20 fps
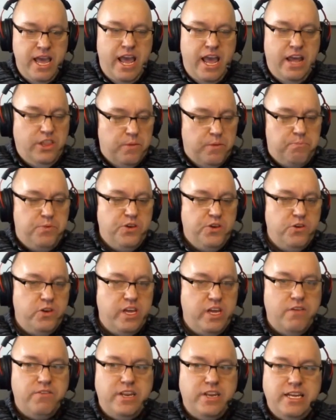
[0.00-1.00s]
And the
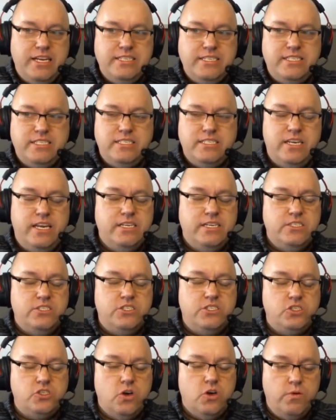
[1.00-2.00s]
beauty of it is, is
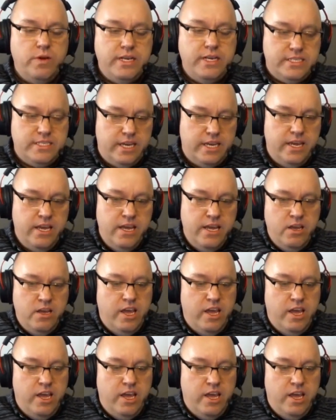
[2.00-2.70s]
it's so easy.